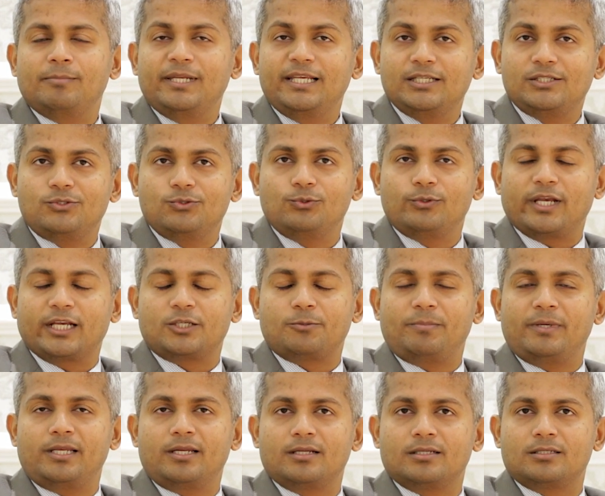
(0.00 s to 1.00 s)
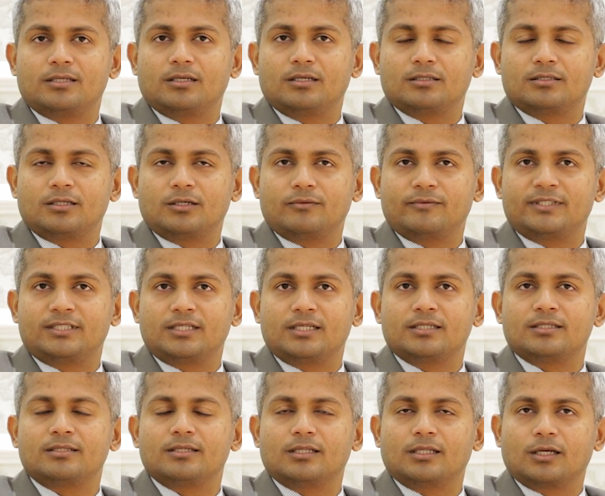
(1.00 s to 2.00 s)
Please do experience our
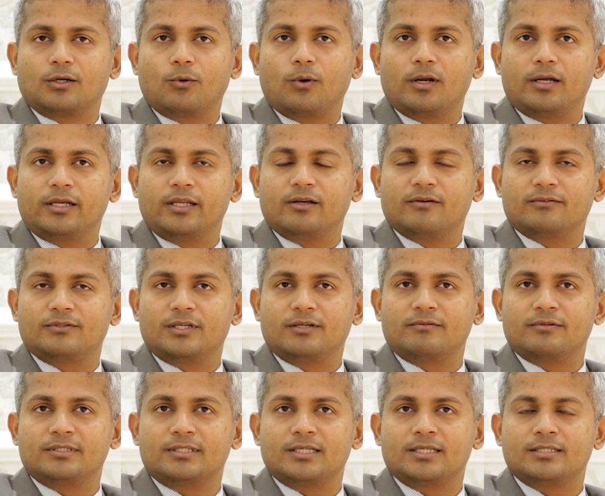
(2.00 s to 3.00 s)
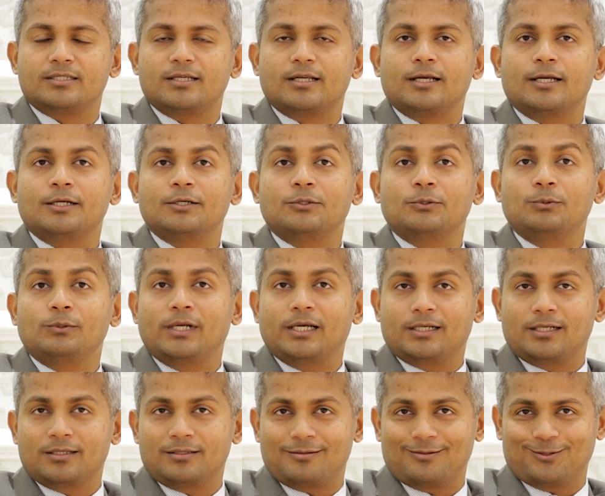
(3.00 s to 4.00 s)
services and the quality of services, and do
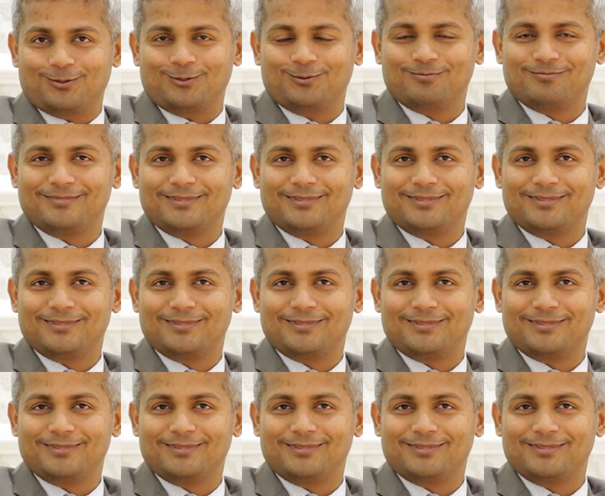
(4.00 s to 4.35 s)
let us know.